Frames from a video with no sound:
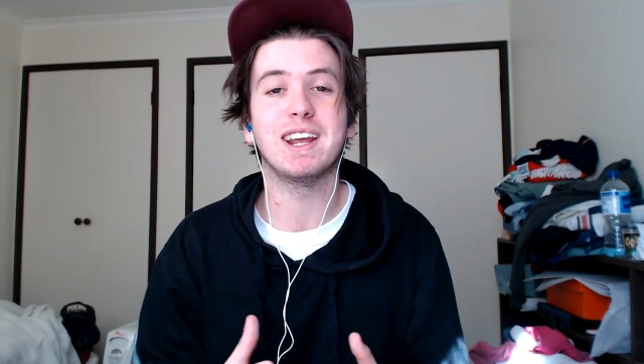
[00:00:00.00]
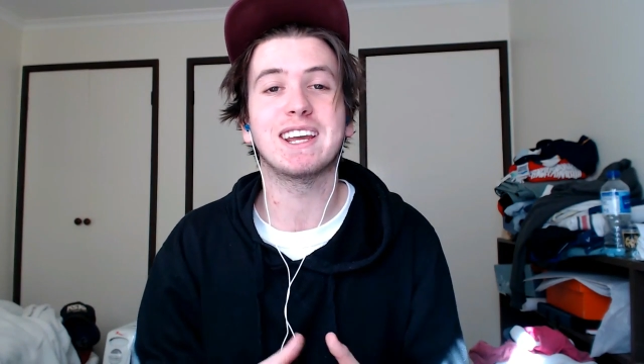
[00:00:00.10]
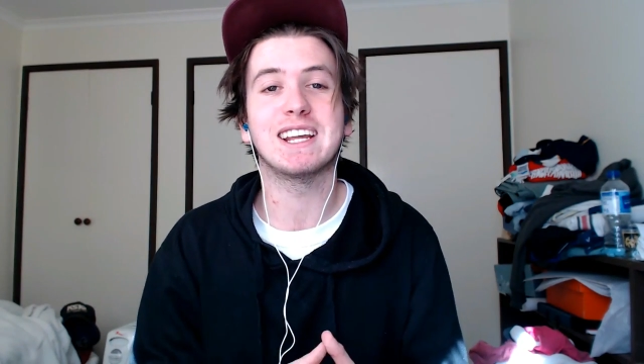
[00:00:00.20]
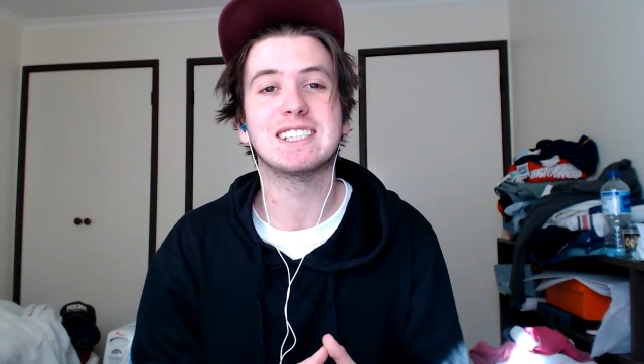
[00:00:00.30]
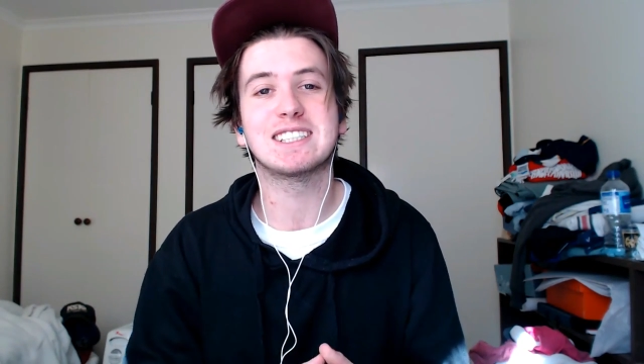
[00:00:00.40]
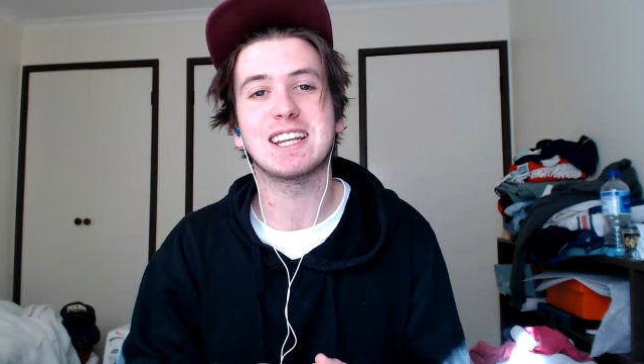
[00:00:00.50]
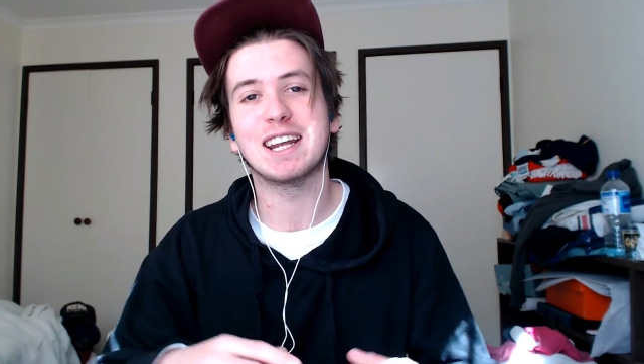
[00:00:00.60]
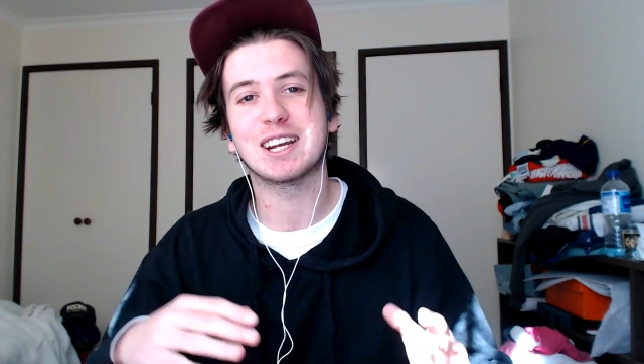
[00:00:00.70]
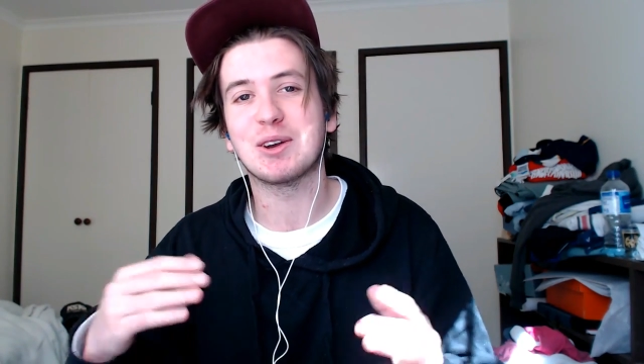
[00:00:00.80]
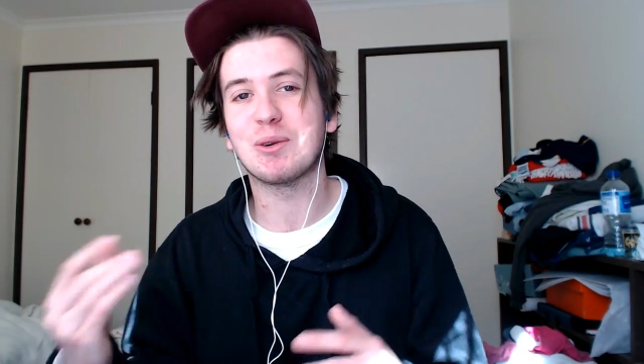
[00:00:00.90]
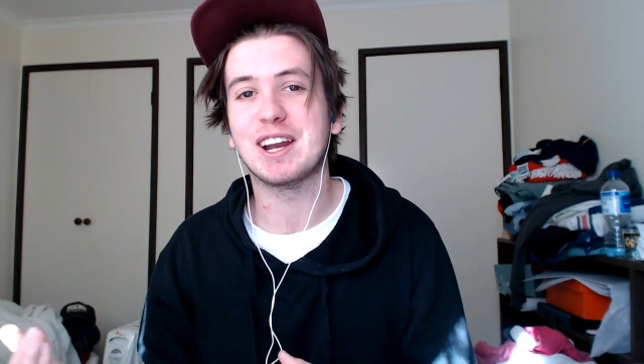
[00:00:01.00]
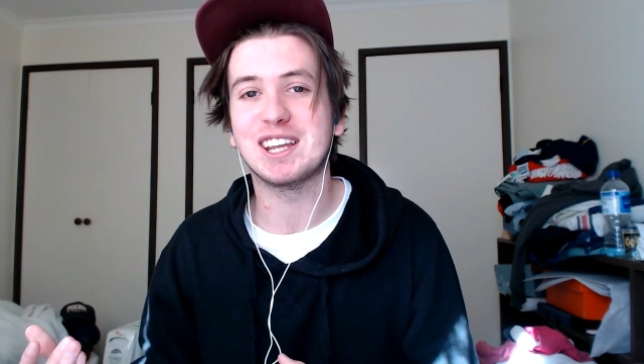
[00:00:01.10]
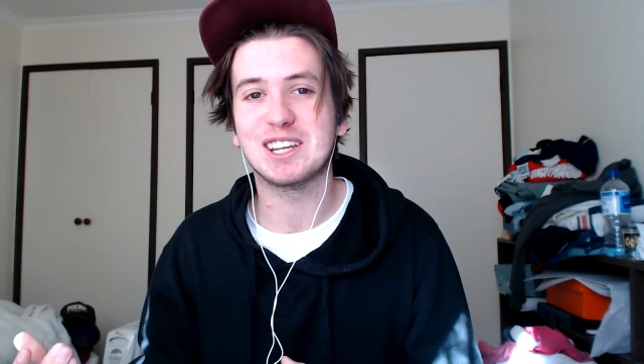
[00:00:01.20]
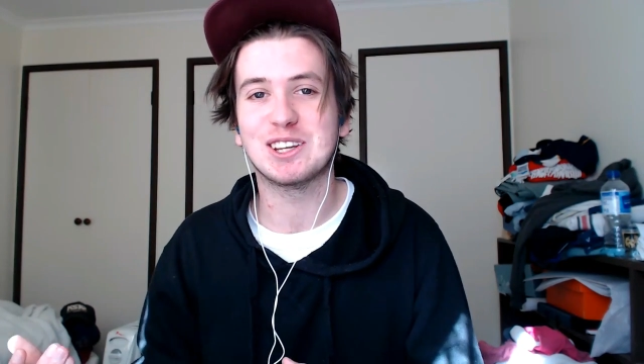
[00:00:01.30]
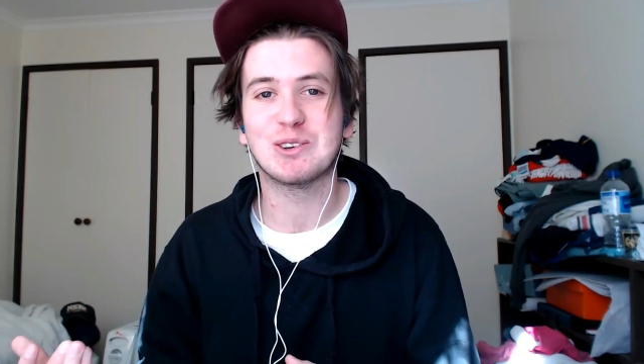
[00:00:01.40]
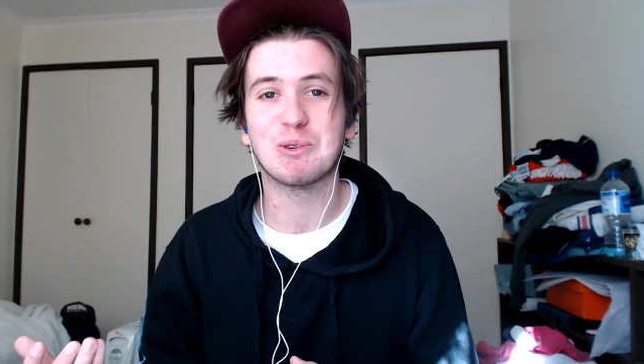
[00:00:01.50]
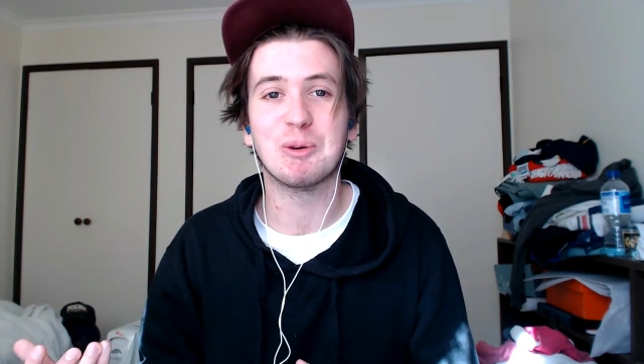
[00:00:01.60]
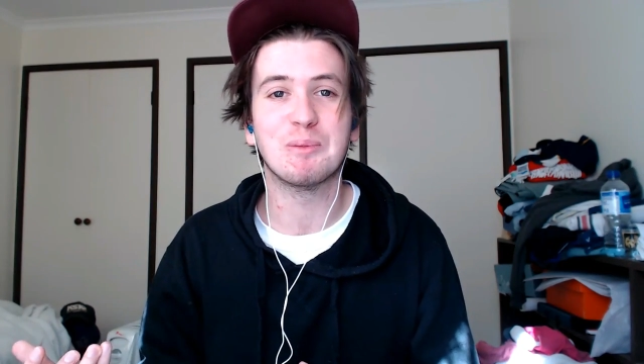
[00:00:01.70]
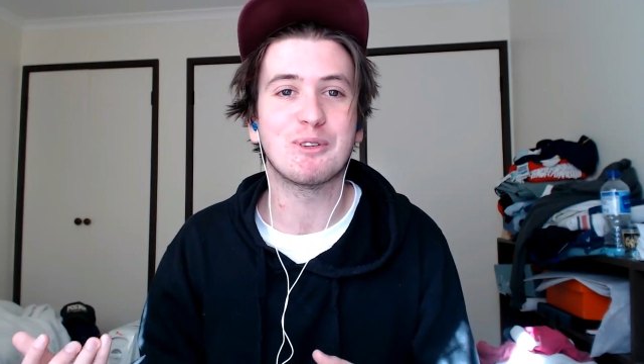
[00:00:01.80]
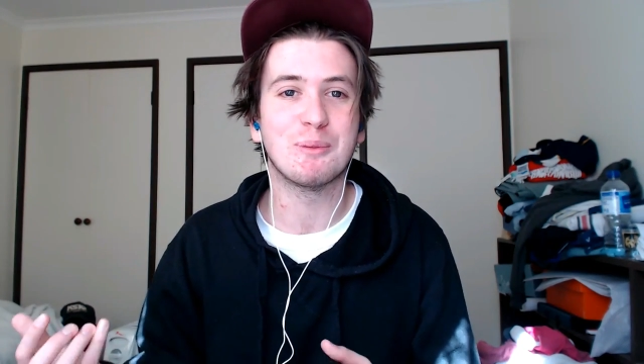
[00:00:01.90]
against a karate group
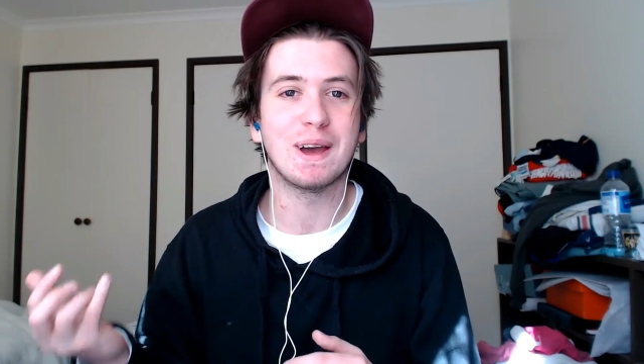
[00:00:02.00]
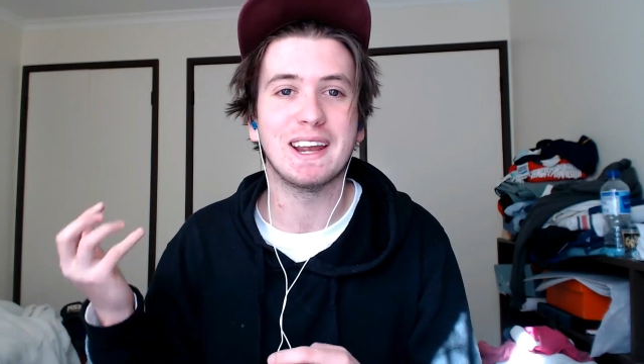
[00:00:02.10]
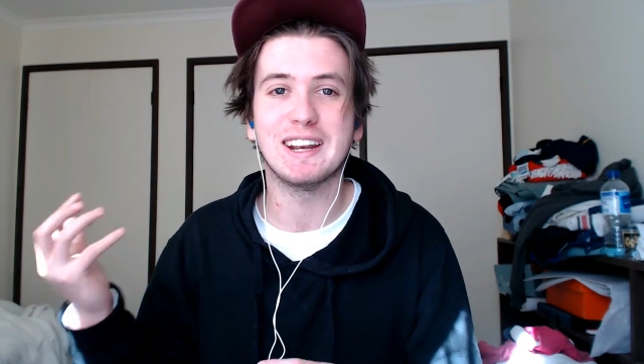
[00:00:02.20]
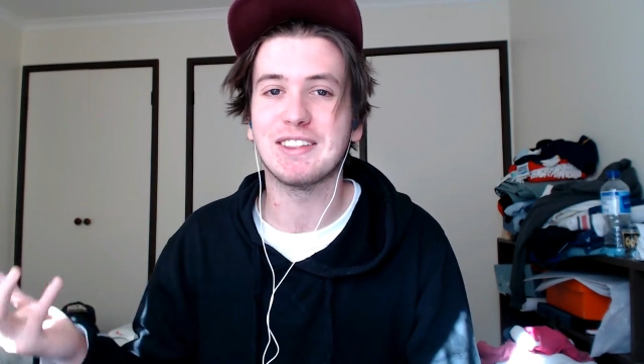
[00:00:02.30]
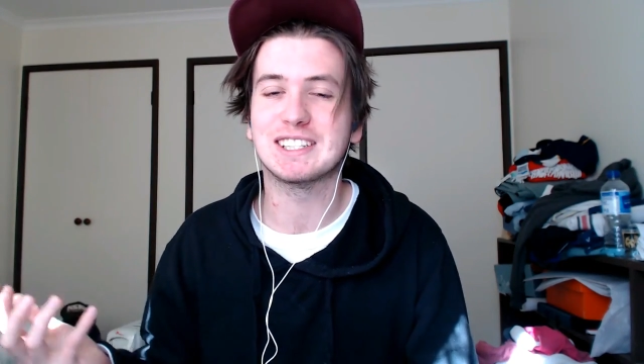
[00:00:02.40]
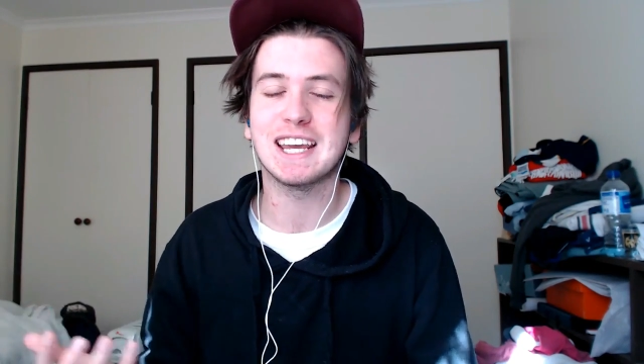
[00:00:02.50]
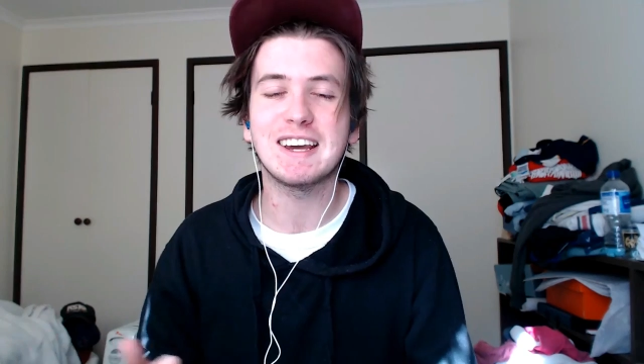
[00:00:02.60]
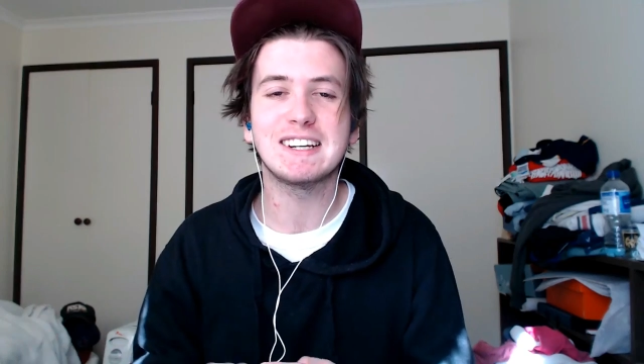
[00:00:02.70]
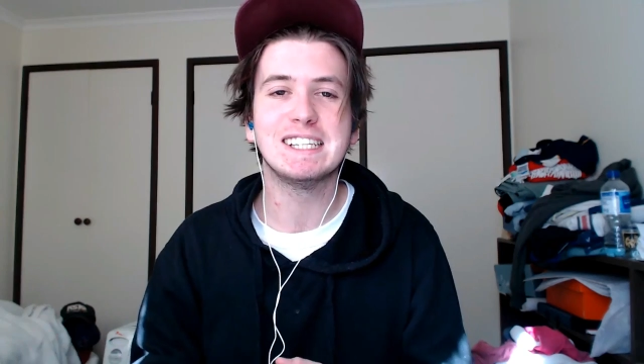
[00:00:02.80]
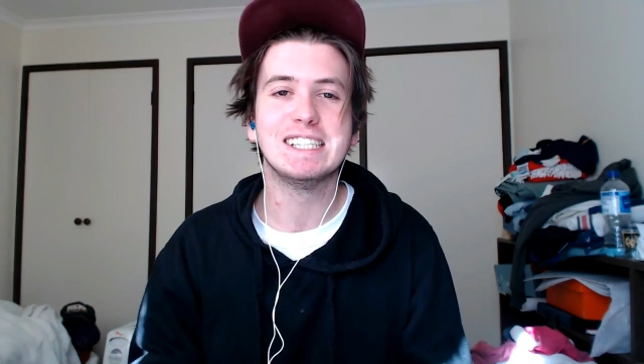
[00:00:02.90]
from another town.